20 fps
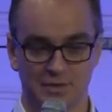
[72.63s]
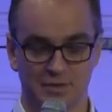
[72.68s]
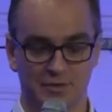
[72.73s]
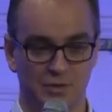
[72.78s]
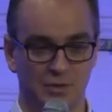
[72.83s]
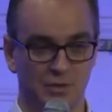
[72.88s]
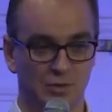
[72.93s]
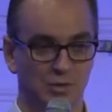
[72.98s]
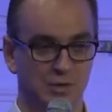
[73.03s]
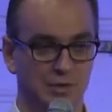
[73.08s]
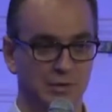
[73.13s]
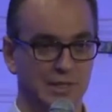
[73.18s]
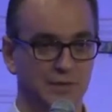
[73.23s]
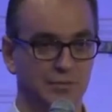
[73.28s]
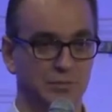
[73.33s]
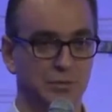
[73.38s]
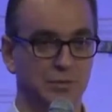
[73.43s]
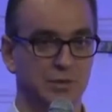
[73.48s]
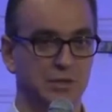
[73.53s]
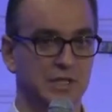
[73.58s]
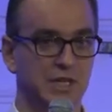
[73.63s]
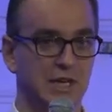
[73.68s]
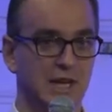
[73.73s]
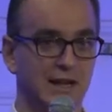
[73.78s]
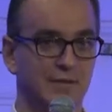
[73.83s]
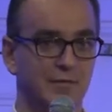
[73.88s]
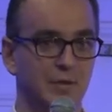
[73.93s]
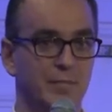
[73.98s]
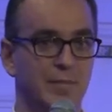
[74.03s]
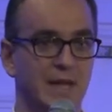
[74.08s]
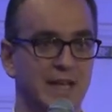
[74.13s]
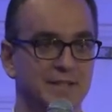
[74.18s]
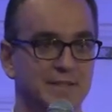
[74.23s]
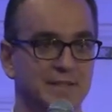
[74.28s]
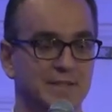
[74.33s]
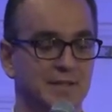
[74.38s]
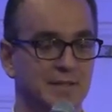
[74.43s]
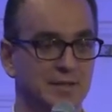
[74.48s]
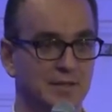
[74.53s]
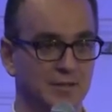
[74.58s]
So you can have the
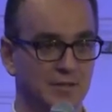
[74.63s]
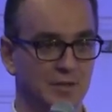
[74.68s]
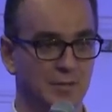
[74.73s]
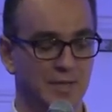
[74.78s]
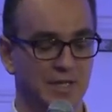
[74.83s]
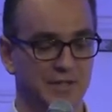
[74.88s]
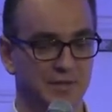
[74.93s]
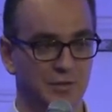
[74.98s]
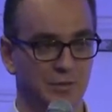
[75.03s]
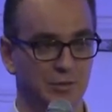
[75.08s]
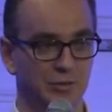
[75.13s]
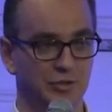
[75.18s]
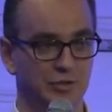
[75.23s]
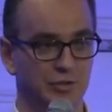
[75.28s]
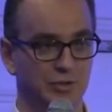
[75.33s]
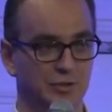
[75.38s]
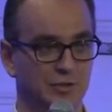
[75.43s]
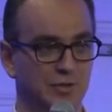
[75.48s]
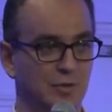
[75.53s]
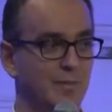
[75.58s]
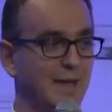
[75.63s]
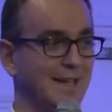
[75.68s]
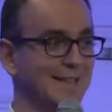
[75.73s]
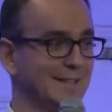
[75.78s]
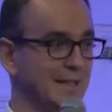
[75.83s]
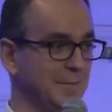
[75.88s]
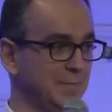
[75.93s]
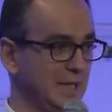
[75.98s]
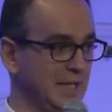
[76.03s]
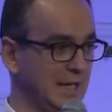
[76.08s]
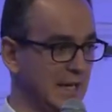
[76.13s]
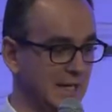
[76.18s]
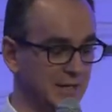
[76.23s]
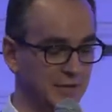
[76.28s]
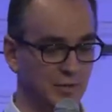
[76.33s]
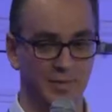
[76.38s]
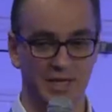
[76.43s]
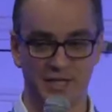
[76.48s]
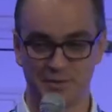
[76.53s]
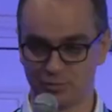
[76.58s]
best, the best solution, the best API,
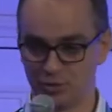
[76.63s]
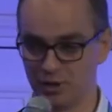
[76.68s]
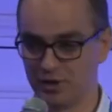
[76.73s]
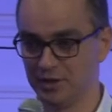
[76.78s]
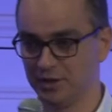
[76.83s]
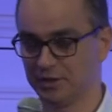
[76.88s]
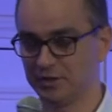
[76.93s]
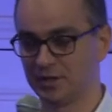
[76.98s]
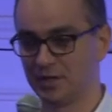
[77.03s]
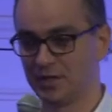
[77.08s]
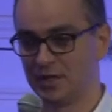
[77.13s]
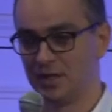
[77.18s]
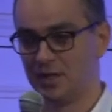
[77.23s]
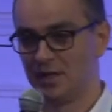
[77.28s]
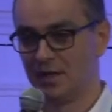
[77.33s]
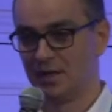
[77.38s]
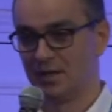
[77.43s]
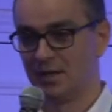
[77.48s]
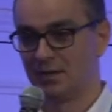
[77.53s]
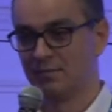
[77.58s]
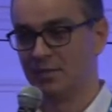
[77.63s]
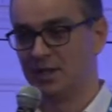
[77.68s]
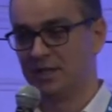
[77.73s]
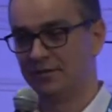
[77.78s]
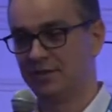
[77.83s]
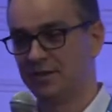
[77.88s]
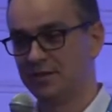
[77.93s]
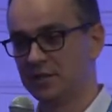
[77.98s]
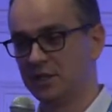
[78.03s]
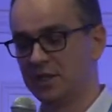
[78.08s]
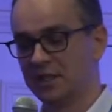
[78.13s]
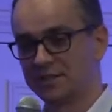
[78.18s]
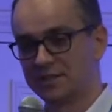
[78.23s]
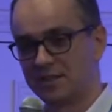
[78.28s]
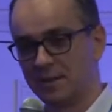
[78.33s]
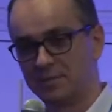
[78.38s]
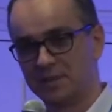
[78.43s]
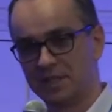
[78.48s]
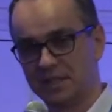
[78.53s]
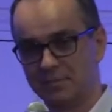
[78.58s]
the best product, but if it's not
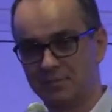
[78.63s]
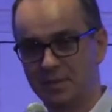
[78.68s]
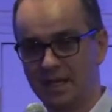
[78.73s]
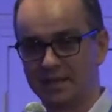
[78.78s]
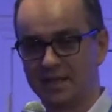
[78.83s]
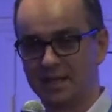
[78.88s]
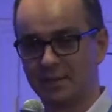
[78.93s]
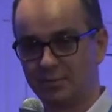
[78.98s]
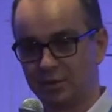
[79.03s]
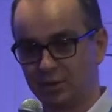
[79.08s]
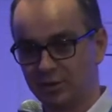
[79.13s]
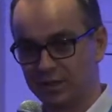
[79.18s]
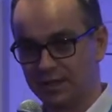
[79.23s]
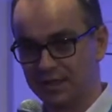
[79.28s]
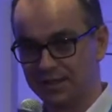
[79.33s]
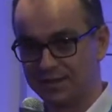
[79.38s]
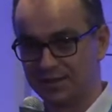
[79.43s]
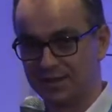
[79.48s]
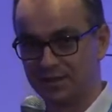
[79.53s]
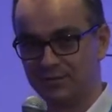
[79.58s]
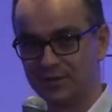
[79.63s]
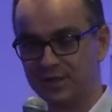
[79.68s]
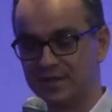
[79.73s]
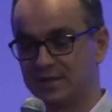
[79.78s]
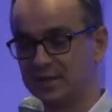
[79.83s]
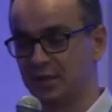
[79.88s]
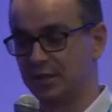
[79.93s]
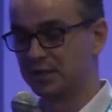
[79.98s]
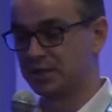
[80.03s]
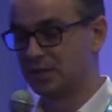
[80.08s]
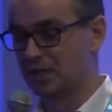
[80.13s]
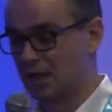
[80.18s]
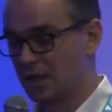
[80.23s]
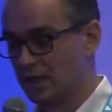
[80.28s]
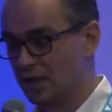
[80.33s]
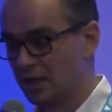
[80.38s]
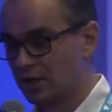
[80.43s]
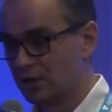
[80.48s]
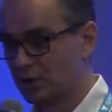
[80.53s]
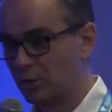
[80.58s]
accepted by the employees, if it's not
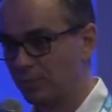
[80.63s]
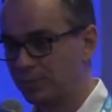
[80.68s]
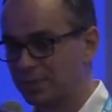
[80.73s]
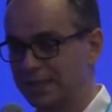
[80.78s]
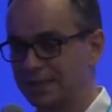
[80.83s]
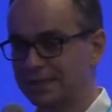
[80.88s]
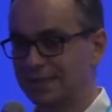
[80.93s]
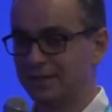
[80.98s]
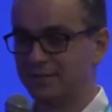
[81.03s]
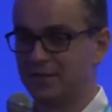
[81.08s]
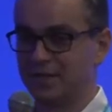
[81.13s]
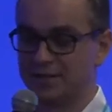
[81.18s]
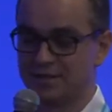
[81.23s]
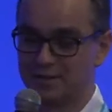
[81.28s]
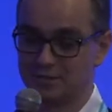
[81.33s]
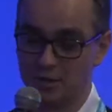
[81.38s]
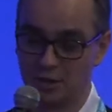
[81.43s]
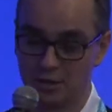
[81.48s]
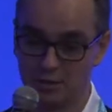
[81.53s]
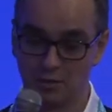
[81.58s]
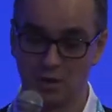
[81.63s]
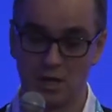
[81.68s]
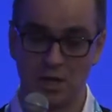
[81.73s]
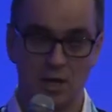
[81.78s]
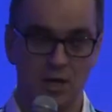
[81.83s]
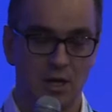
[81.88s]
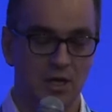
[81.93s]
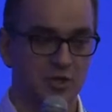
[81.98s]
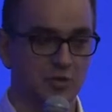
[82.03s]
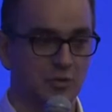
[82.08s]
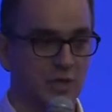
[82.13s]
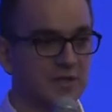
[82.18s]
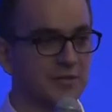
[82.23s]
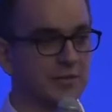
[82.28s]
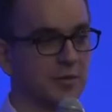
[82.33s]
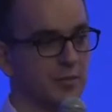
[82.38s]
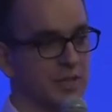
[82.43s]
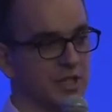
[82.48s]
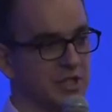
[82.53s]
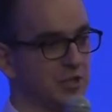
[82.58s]
completely, if there's no
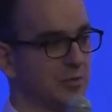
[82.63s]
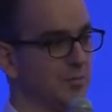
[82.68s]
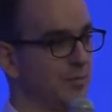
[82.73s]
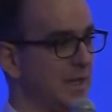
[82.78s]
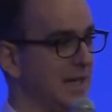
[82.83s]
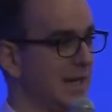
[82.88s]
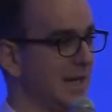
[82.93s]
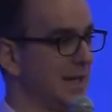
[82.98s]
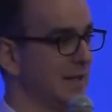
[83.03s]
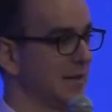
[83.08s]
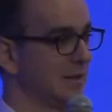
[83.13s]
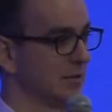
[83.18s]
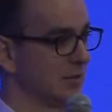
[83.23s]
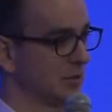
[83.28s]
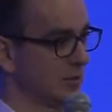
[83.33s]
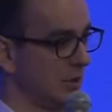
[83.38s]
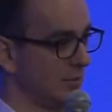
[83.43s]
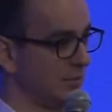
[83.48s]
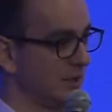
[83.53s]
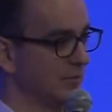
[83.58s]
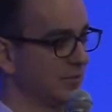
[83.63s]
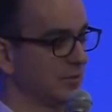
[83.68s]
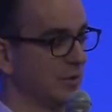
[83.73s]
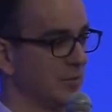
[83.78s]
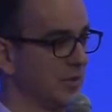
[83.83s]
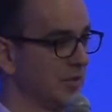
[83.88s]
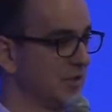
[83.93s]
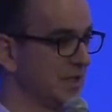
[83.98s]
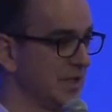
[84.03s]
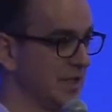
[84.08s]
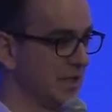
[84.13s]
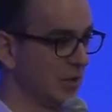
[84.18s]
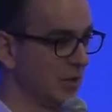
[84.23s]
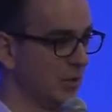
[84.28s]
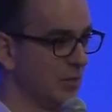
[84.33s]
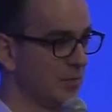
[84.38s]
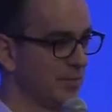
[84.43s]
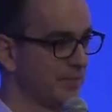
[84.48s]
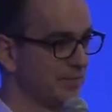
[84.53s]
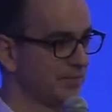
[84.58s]
transformation plan coming from the
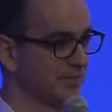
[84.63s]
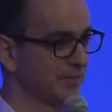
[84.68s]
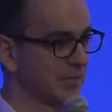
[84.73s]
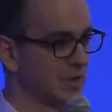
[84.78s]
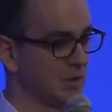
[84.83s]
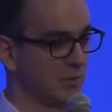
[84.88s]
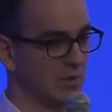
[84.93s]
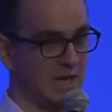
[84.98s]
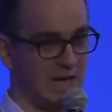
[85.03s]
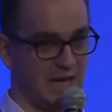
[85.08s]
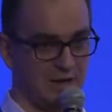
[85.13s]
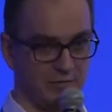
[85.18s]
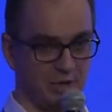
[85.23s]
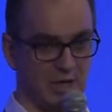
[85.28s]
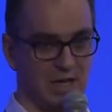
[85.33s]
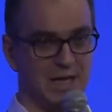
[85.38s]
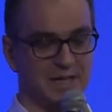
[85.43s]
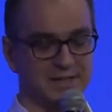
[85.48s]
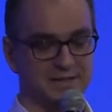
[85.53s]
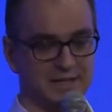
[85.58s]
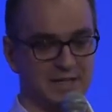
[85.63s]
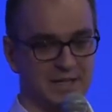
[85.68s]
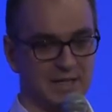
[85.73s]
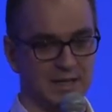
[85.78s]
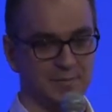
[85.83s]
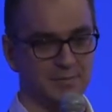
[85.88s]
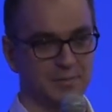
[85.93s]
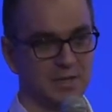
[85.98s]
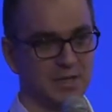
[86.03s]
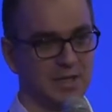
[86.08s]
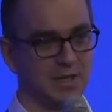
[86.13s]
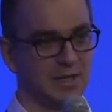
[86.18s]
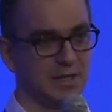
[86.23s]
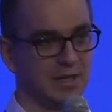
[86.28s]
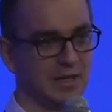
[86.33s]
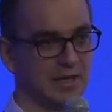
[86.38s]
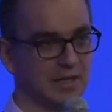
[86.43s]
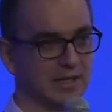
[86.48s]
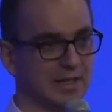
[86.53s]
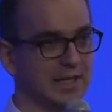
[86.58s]
CEO, you will have a hard time
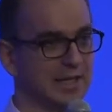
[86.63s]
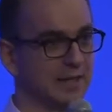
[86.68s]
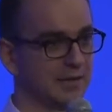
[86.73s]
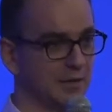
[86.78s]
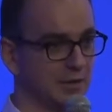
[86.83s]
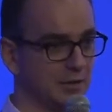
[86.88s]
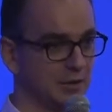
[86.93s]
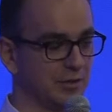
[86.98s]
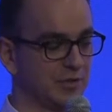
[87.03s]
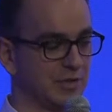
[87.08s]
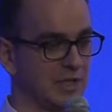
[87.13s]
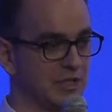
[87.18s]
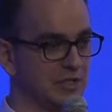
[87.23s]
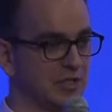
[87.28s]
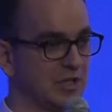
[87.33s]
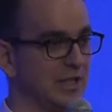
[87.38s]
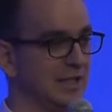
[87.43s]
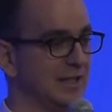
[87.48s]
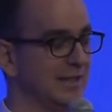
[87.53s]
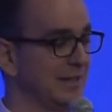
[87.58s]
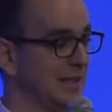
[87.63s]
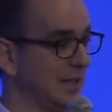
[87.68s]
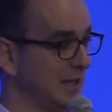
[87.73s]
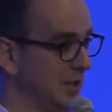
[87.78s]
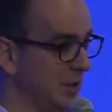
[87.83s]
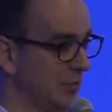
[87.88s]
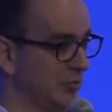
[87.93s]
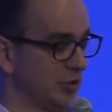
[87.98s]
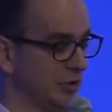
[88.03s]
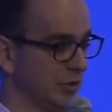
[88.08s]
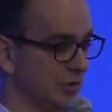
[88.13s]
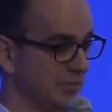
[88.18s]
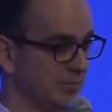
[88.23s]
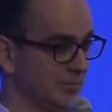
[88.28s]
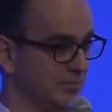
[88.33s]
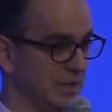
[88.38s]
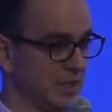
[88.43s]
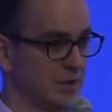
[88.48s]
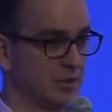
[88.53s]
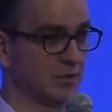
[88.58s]
uh, getting the usage, getting the adoption,
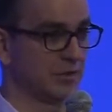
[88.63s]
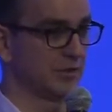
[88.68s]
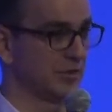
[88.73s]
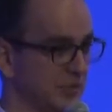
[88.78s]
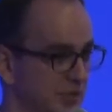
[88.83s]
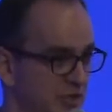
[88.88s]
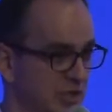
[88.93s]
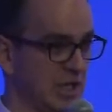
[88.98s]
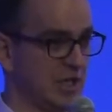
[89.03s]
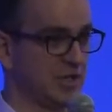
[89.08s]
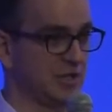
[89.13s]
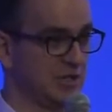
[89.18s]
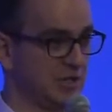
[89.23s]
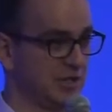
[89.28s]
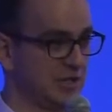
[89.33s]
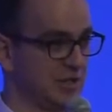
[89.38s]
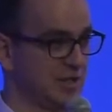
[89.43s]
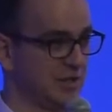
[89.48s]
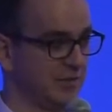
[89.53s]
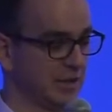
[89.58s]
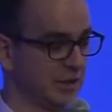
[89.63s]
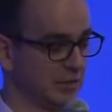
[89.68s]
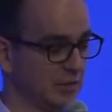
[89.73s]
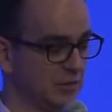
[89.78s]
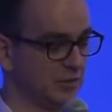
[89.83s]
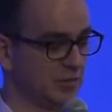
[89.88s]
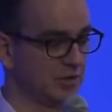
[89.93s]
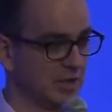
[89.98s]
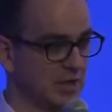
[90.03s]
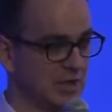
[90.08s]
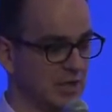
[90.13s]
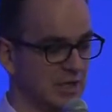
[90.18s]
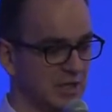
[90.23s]
because change is difficult.